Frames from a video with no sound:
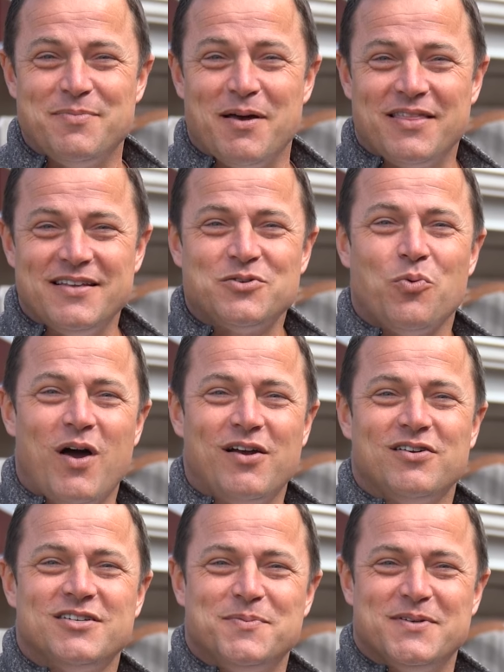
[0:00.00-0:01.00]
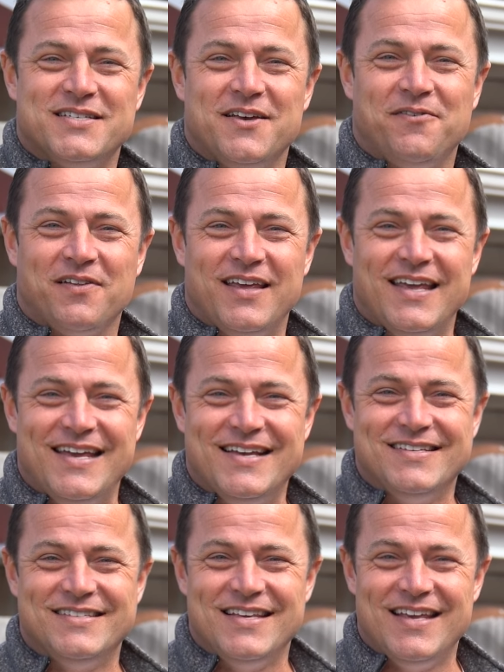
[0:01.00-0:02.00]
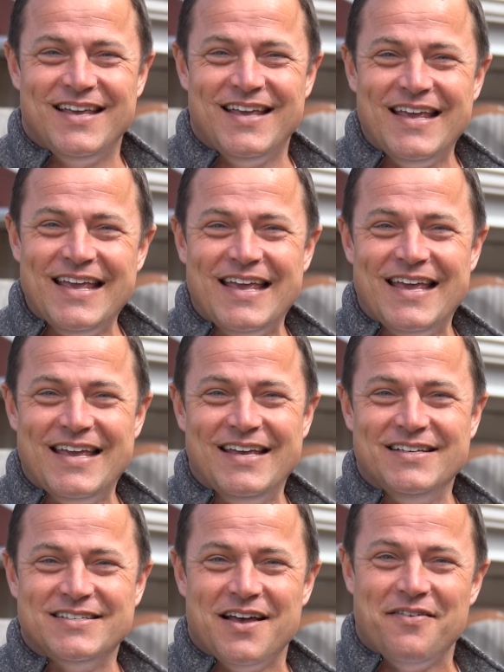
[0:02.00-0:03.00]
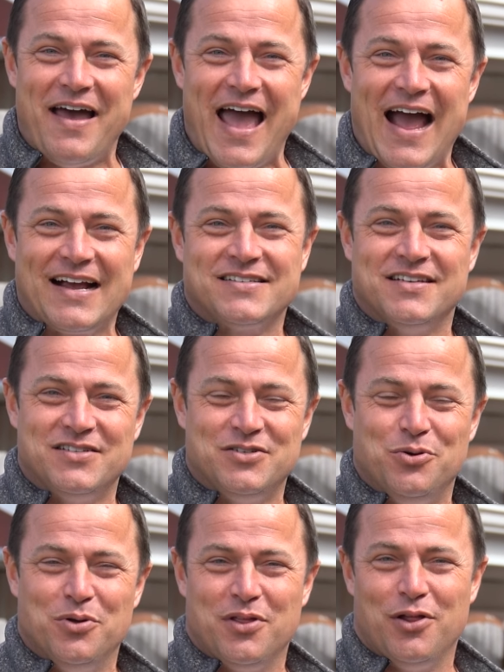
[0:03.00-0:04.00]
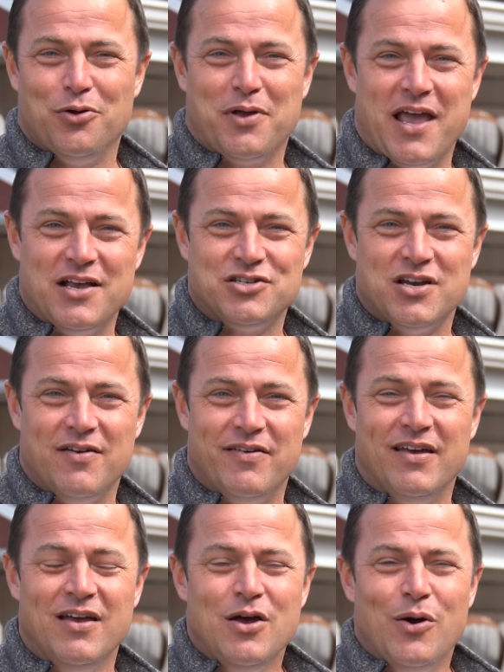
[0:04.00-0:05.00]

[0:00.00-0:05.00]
about this winery specifically is the ease of access to it, the location of it.